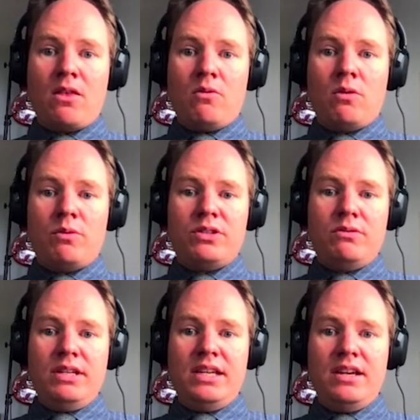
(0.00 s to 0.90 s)
What we're
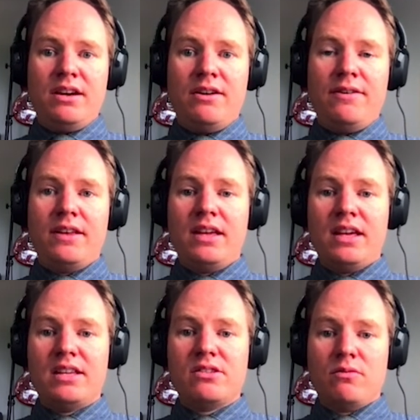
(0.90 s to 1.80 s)
doing here
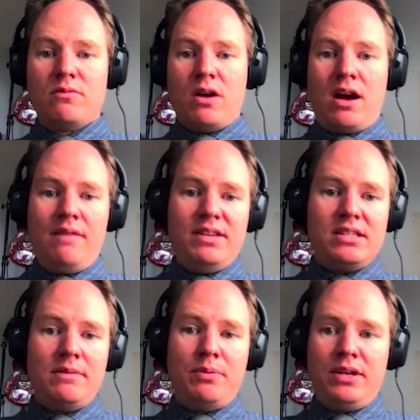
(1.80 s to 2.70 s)
is
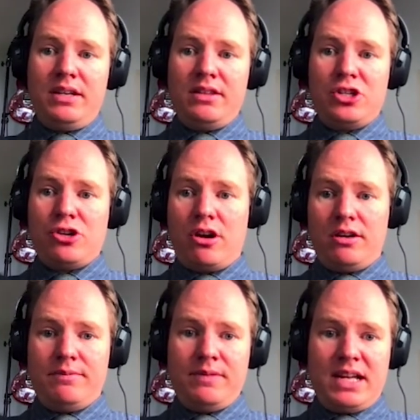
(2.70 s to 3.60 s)
obviously putting the chart.
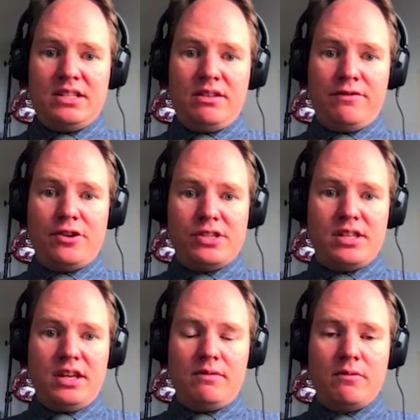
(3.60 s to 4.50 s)
That's the first
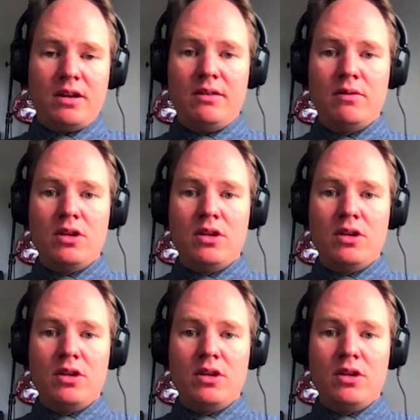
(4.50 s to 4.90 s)
thing, right?